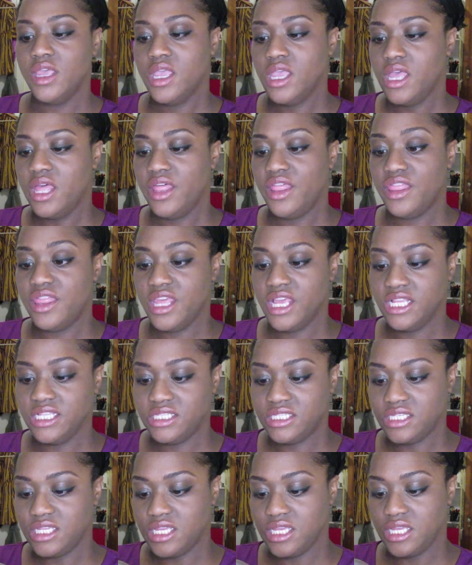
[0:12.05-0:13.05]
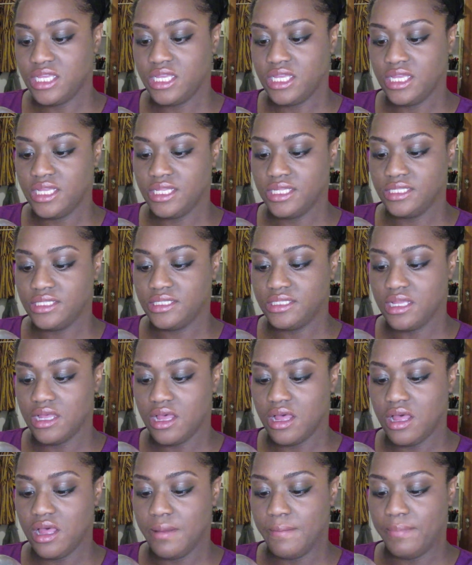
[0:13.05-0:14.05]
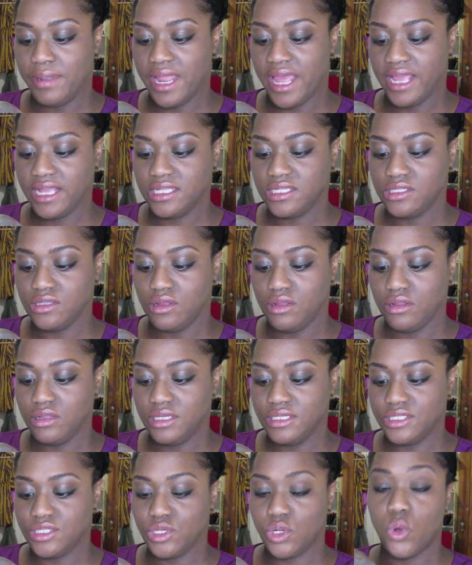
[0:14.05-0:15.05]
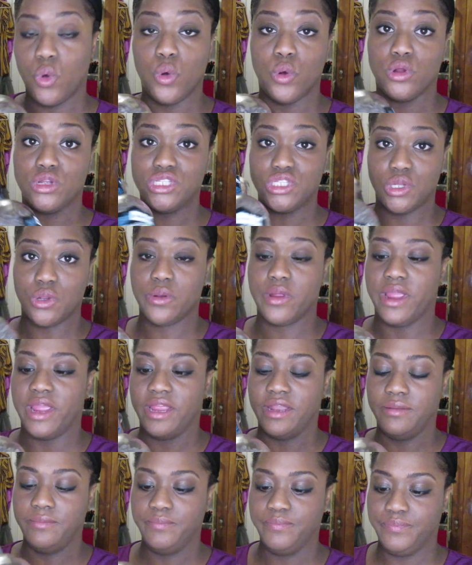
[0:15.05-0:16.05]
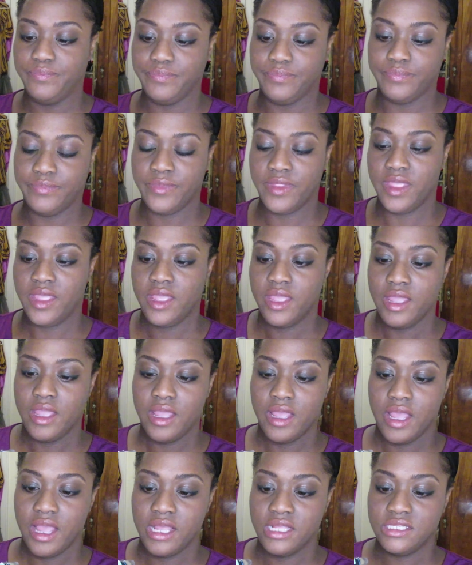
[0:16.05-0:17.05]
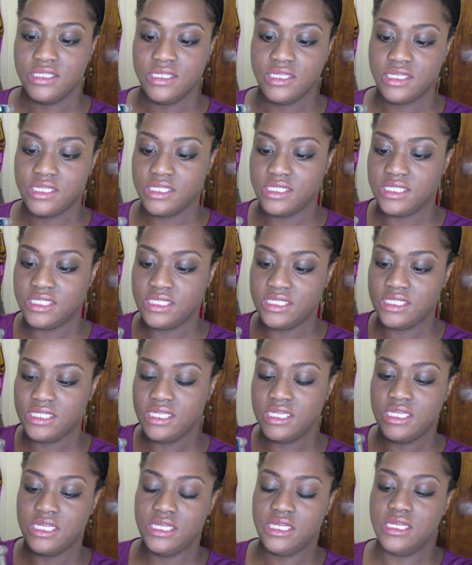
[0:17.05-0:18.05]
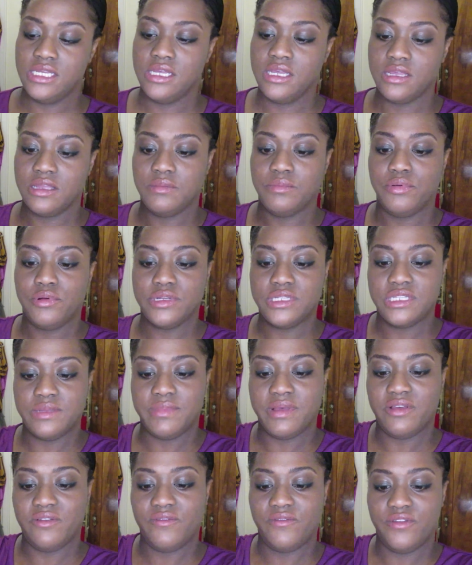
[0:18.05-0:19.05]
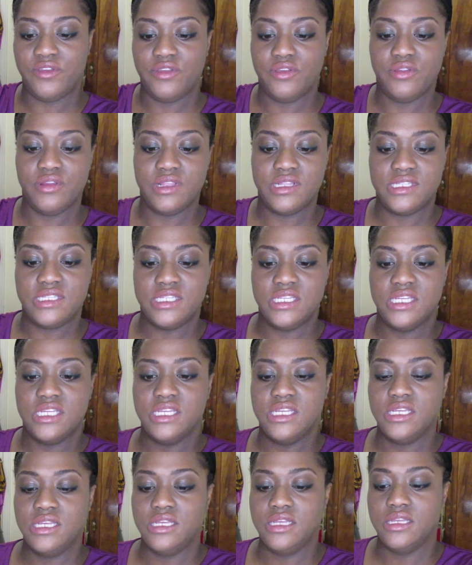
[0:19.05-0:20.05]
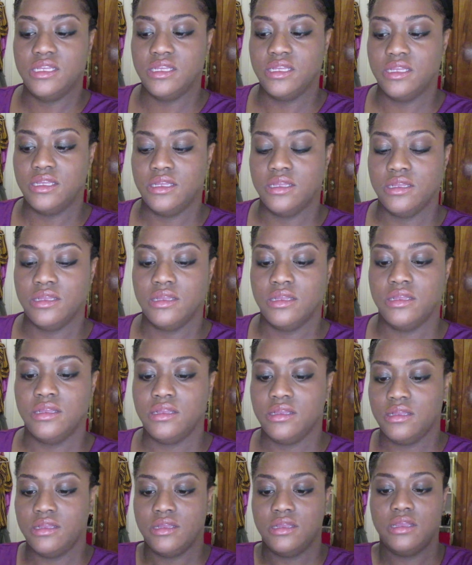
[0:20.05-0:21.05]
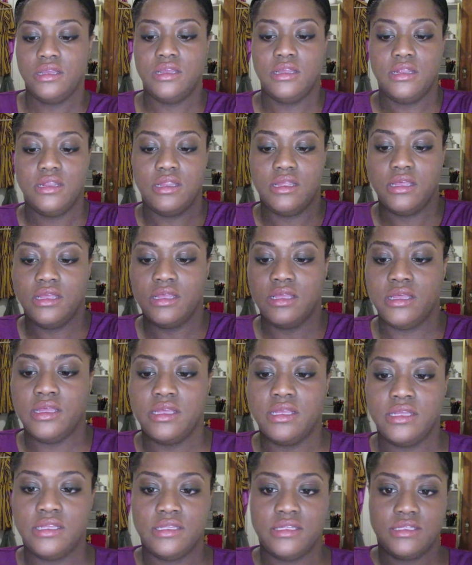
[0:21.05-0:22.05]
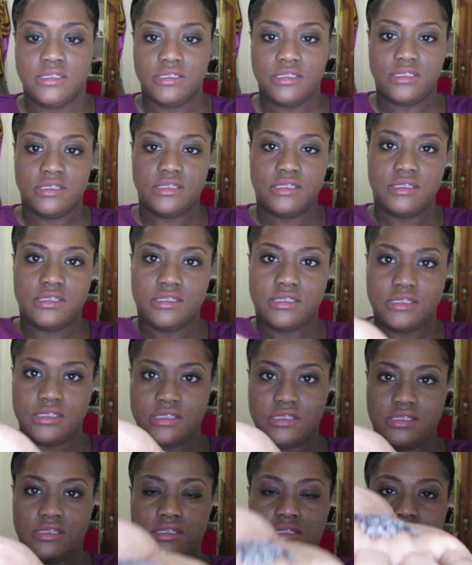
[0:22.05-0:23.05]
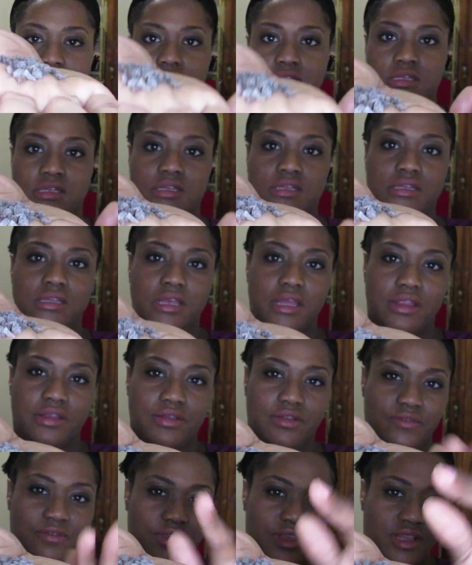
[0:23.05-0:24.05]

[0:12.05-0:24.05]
This is black salt is a coarse grain. As you can see, I can pour some out for you to see. It is, I don't know if you can